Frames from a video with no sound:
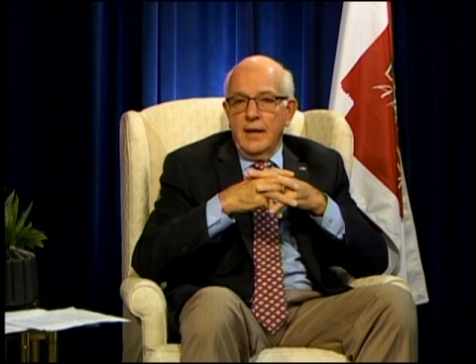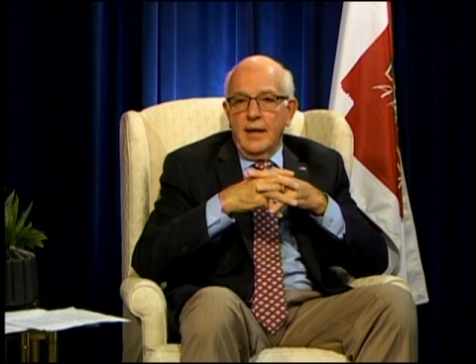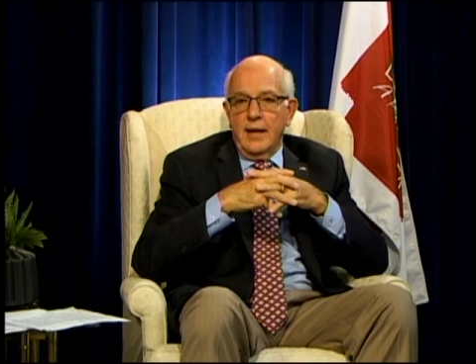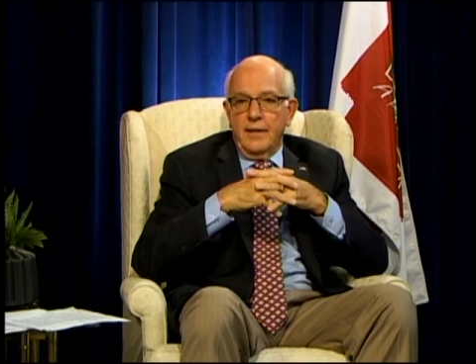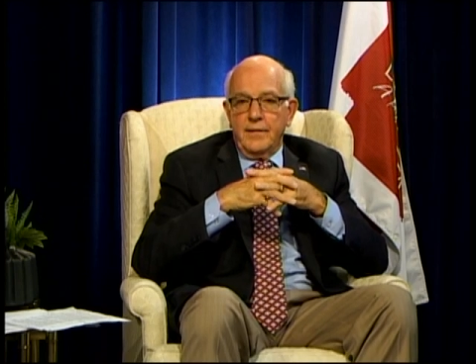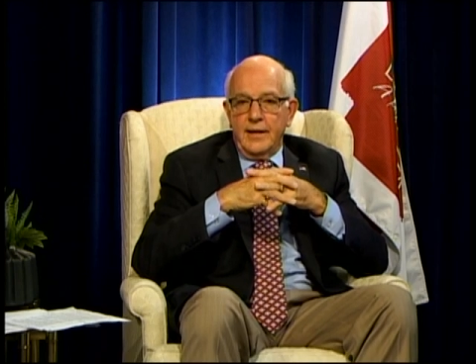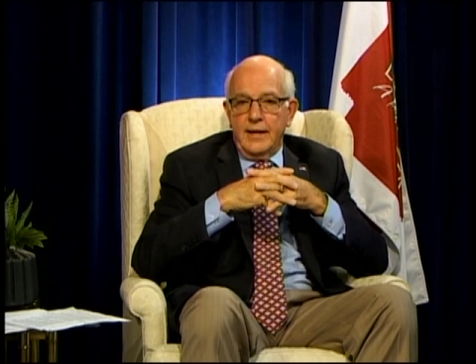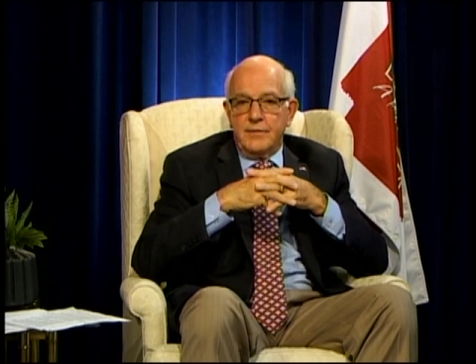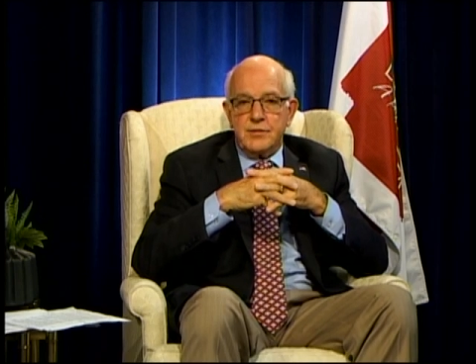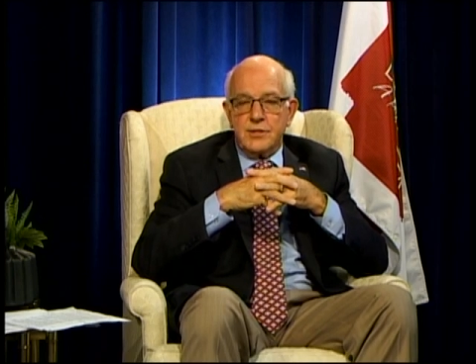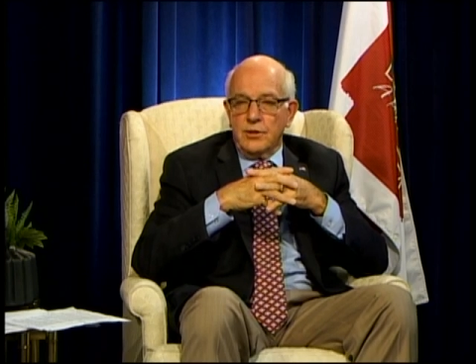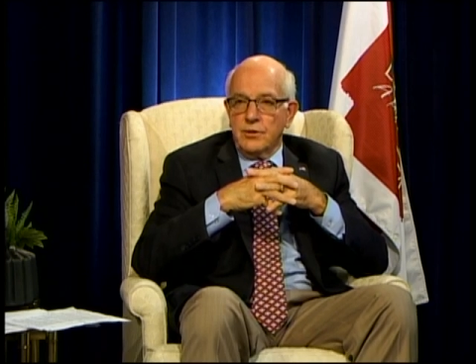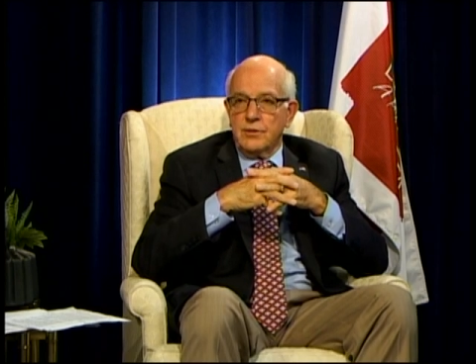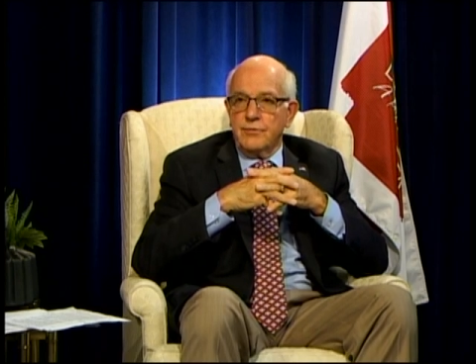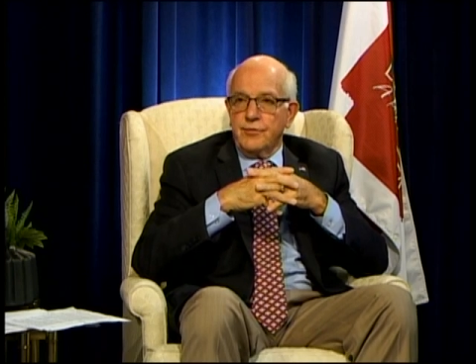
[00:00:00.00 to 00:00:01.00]
and they have
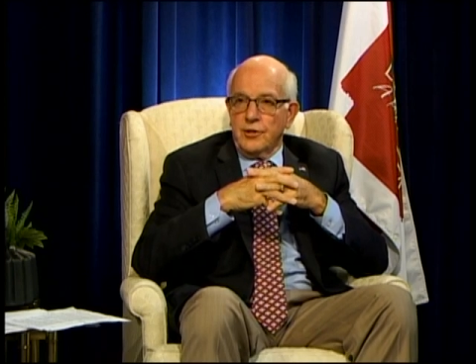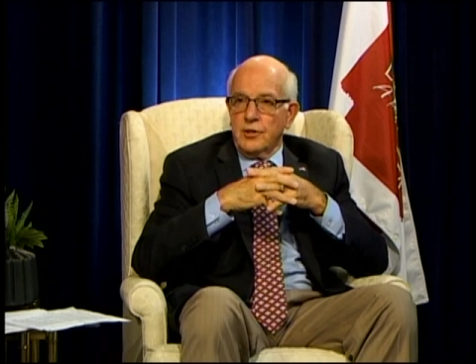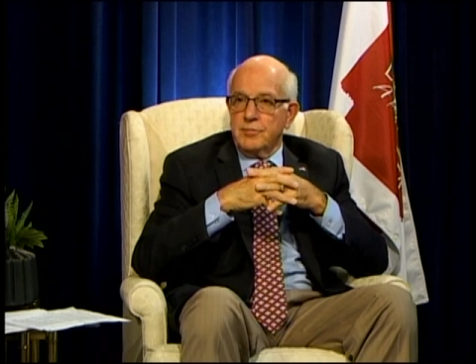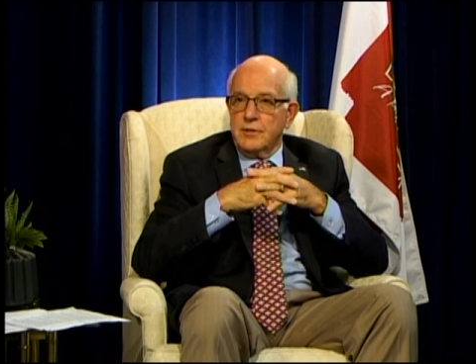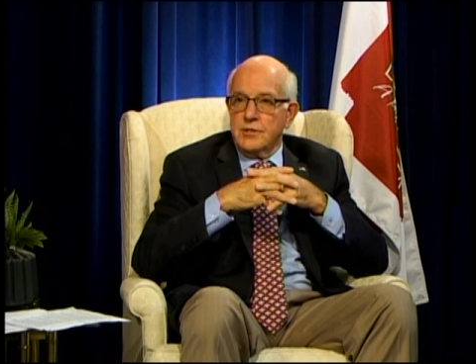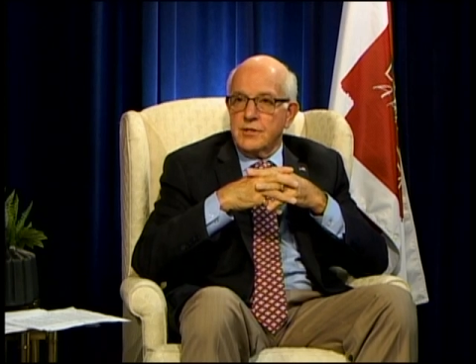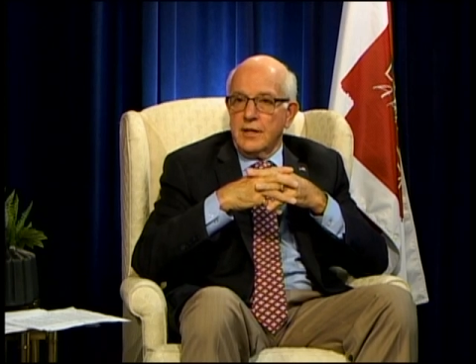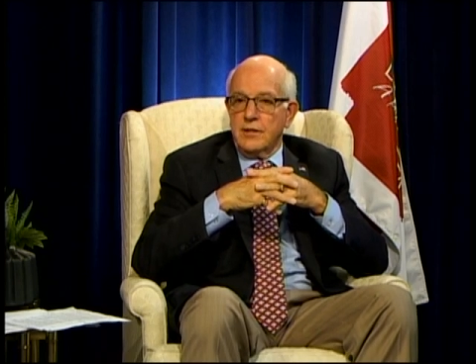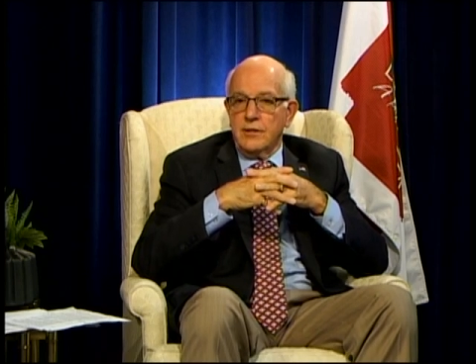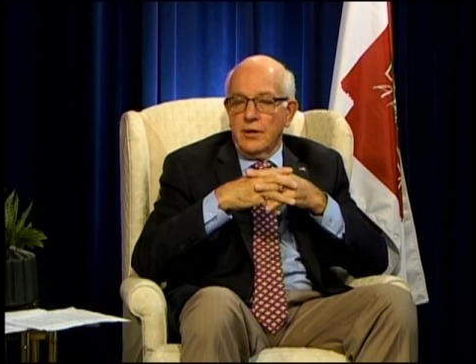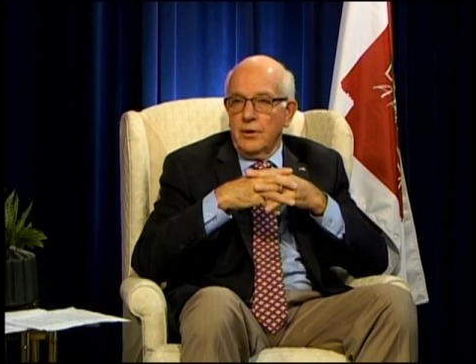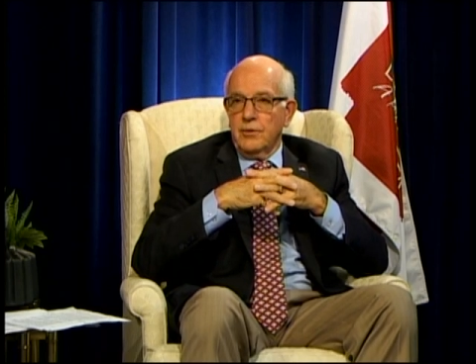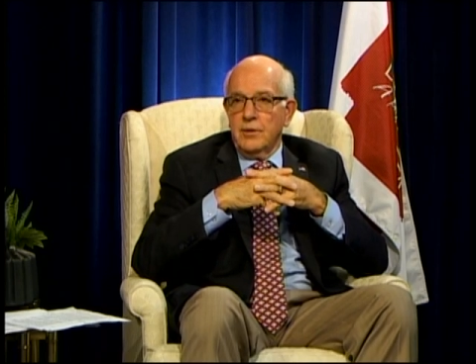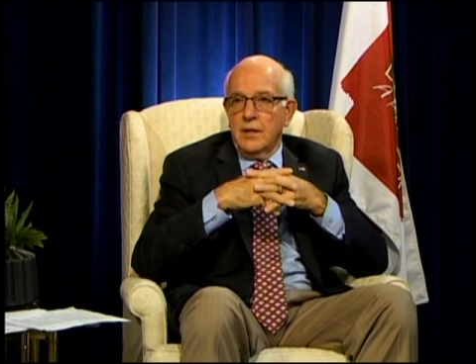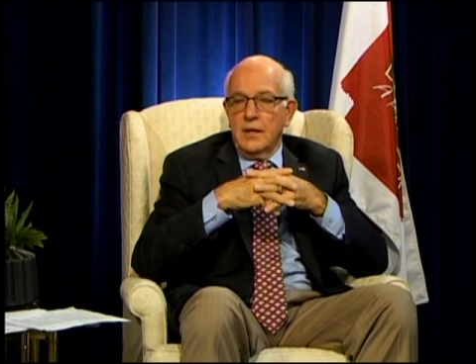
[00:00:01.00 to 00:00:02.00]
still confirmed and said
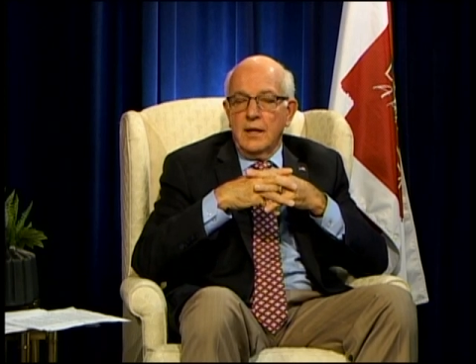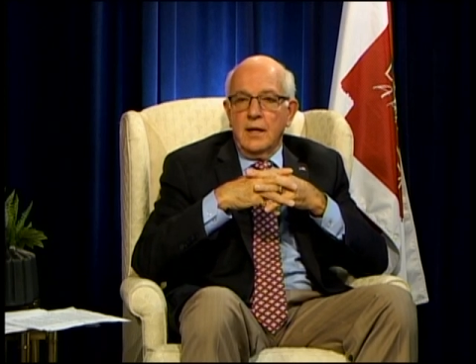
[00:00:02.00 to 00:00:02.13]
no.